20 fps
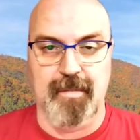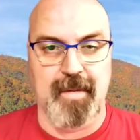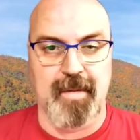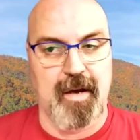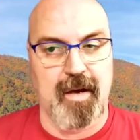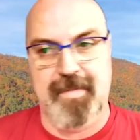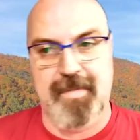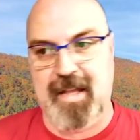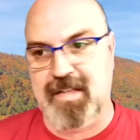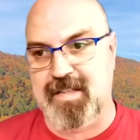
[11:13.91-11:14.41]
I
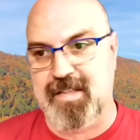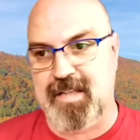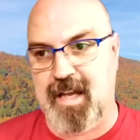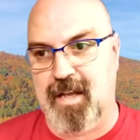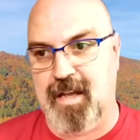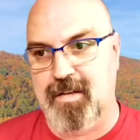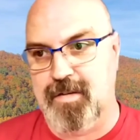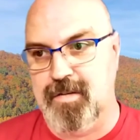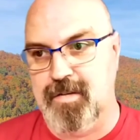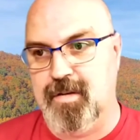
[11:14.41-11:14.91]
hope that's
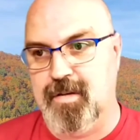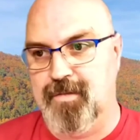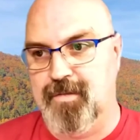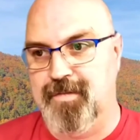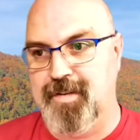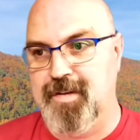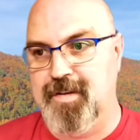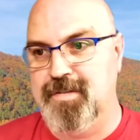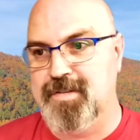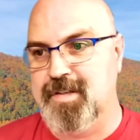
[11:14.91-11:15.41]
not too
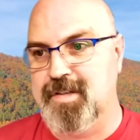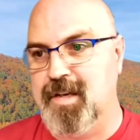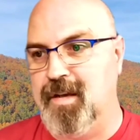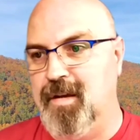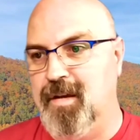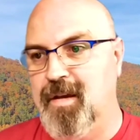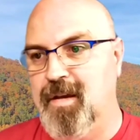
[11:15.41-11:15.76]
confusing,